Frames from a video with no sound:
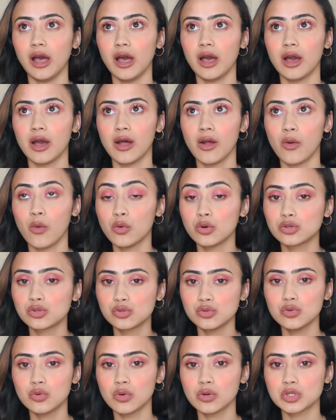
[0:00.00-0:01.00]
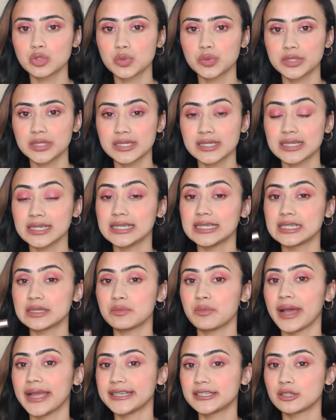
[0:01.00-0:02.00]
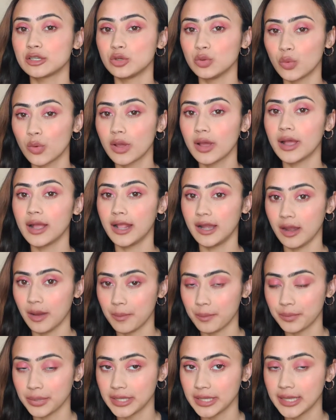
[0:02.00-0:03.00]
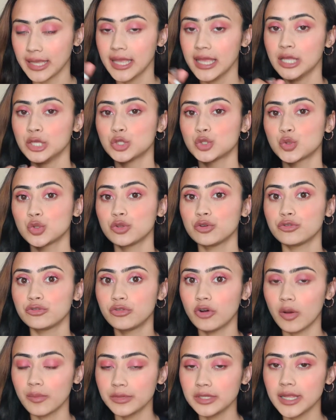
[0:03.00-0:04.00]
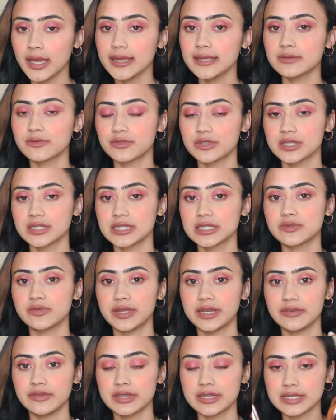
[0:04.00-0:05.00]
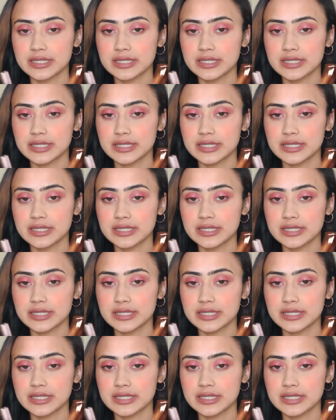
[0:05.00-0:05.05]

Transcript: go 2 coats with it, it might look clumpy. So the formula, if this is very